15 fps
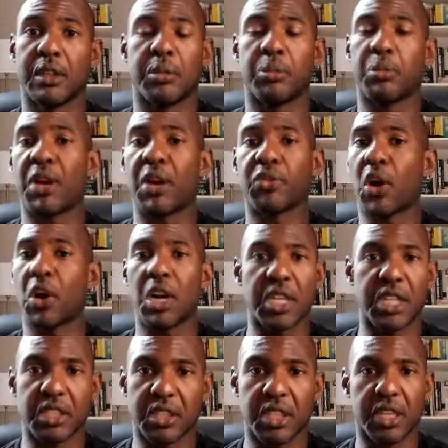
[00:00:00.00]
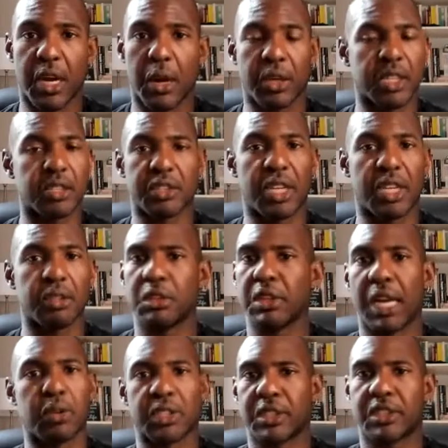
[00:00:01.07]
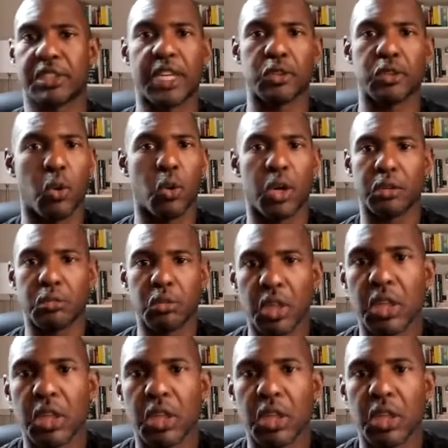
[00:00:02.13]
By far, anything. Because I would have said, you know what,